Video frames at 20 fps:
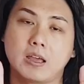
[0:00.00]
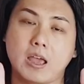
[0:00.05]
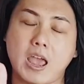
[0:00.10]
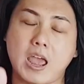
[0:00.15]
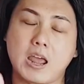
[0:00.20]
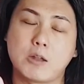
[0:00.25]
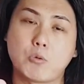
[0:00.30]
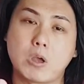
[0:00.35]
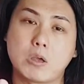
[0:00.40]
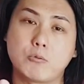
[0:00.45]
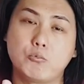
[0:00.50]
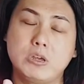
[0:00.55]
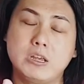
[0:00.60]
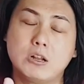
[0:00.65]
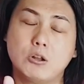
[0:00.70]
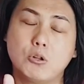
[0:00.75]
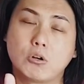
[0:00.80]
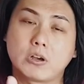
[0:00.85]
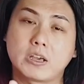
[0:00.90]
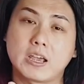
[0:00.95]
And when we
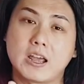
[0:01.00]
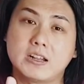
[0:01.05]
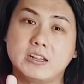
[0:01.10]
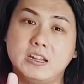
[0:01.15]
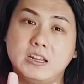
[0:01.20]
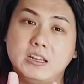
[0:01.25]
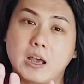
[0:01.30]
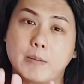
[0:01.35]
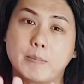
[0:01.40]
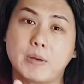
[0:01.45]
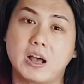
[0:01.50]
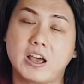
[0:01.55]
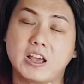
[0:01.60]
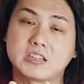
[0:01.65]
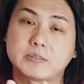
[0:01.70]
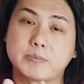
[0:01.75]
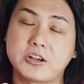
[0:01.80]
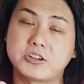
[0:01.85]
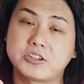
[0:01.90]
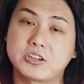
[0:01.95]
look at the Yamaha
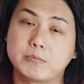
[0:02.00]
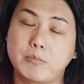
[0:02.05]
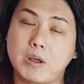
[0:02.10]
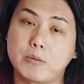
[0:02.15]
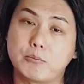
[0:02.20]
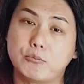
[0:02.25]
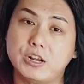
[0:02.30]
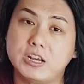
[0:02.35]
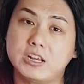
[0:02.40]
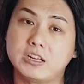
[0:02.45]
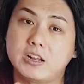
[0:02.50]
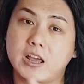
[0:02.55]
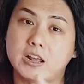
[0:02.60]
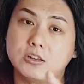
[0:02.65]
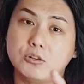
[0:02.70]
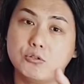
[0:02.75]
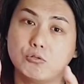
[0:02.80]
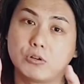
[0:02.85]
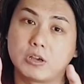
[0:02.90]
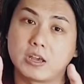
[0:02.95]
expansion memory that
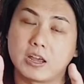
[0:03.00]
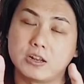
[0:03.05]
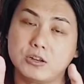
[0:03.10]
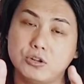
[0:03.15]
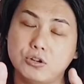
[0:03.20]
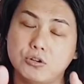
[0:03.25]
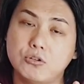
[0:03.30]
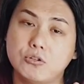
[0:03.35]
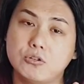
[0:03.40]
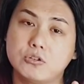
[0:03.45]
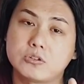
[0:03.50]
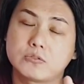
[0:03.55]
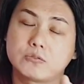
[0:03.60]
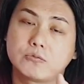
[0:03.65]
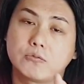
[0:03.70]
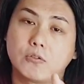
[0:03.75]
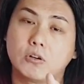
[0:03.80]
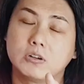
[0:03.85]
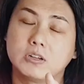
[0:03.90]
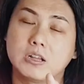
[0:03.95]
you can use
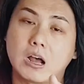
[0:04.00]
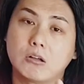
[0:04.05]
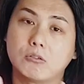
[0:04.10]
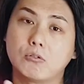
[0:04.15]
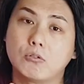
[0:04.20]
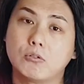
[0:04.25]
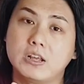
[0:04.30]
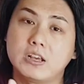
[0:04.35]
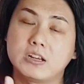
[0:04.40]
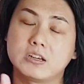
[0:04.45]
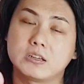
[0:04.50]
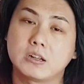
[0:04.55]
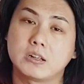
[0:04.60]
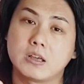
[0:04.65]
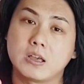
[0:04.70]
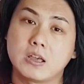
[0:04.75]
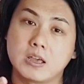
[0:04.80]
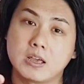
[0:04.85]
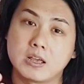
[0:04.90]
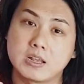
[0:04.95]
for downloading
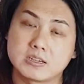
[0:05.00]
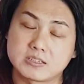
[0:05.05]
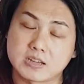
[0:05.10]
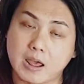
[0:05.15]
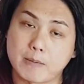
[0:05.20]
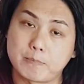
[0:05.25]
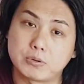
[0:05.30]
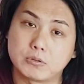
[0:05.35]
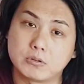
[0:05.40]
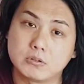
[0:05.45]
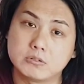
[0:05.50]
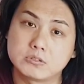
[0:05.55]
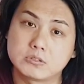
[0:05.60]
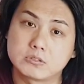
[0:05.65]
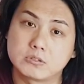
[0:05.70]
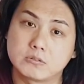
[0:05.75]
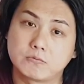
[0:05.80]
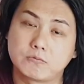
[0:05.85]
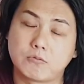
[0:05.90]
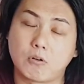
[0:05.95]
samples
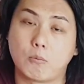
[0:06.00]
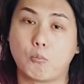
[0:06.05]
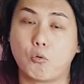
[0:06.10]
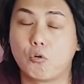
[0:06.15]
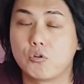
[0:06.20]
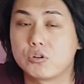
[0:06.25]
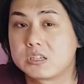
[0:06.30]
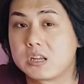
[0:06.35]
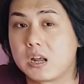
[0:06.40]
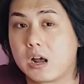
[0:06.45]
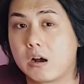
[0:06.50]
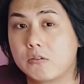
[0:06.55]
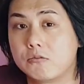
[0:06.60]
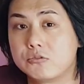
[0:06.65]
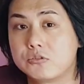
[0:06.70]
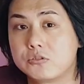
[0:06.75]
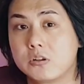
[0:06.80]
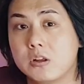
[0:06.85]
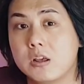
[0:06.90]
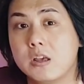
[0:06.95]
for more
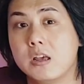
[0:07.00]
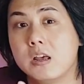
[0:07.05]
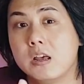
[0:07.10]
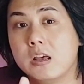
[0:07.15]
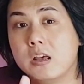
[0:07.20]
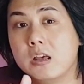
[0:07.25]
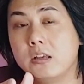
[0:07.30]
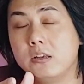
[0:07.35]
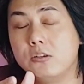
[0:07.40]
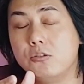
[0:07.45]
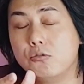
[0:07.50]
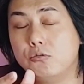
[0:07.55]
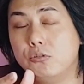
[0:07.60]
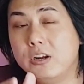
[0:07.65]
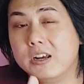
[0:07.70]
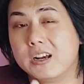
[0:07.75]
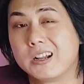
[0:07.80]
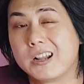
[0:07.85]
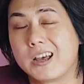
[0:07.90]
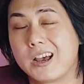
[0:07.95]
sounds, you
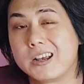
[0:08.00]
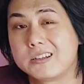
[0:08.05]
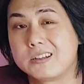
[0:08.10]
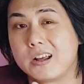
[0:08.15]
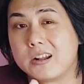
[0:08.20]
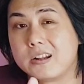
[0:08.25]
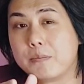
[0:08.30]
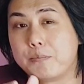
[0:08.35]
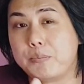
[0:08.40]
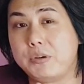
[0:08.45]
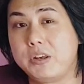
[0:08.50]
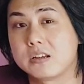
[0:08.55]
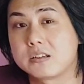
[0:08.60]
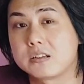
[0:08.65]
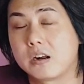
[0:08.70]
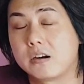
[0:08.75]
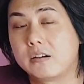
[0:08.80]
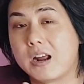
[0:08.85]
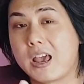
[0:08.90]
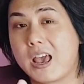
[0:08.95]
realize that the
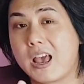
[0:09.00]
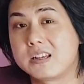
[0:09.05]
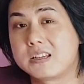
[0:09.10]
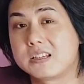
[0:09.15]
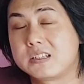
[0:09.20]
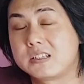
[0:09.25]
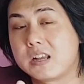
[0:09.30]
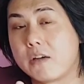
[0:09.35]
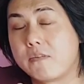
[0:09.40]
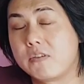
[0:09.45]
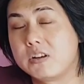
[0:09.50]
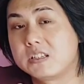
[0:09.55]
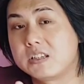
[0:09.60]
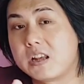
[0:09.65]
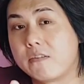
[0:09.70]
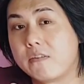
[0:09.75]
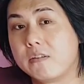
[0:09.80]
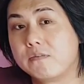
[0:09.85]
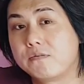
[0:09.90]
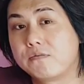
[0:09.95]

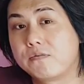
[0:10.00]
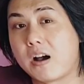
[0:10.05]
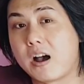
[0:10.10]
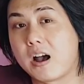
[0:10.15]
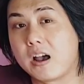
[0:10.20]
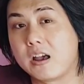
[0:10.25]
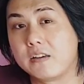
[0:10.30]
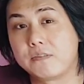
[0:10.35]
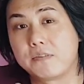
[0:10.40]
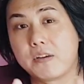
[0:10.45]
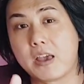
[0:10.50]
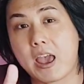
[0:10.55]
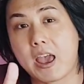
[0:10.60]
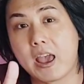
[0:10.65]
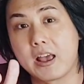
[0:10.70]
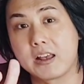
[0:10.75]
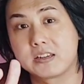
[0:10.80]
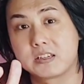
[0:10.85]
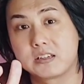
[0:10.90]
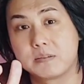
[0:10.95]
PSR-S775
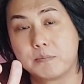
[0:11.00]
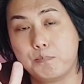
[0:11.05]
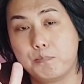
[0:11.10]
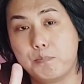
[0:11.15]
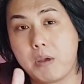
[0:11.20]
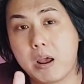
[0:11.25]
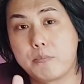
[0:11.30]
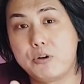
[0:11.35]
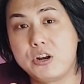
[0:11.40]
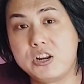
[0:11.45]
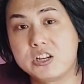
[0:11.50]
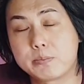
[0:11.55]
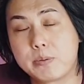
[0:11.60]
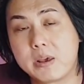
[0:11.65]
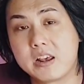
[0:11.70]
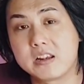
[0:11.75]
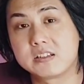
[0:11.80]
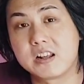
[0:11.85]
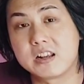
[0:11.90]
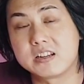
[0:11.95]
has memory
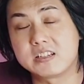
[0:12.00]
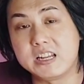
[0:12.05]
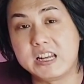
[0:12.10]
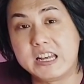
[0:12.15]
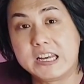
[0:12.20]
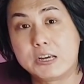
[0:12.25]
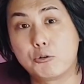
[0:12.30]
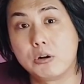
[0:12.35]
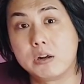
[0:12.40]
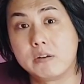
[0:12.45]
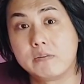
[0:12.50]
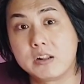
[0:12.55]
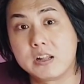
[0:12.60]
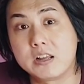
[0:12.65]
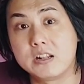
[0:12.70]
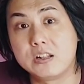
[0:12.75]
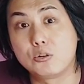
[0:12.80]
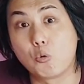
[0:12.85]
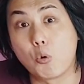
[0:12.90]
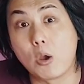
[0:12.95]
space that's
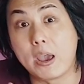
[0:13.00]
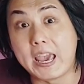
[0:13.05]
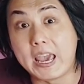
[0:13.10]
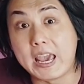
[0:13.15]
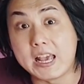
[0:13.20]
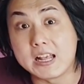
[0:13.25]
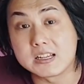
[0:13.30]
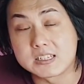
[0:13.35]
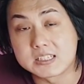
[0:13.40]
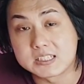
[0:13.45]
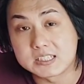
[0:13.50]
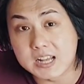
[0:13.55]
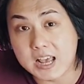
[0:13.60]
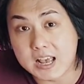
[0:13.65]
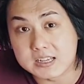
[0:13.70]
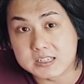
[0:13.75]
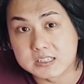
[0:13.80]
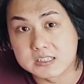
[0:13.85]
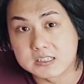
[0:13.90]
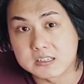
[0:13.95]
equivalent to 8
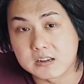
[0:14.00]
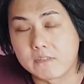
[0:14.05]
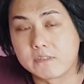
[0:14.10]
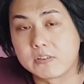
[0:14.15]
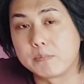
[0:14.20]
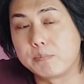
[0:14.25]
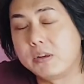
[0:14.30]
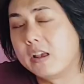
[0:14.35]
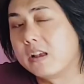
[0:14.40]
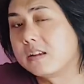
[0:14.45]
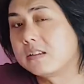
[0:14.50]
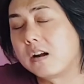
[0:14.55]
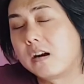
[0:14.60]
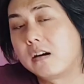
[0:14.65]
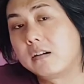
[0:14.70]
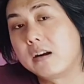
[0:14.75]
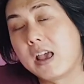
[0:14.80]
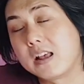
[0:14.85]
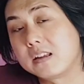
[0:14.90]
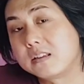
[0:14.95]
sets of the
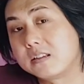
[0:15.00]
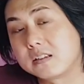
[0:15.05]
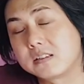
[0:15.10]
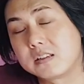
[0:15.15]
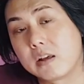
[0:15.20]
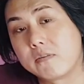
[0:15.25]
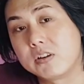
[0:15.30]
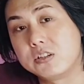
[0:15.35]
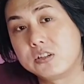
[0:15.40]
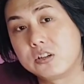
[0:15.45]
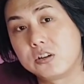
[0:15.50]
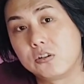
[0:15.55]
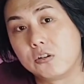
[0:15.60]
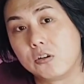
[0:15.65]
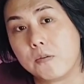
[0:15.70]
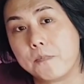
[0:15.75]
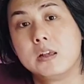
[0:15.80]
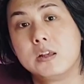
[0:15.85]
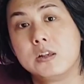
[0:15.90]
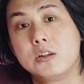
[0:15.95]
PSR-S670.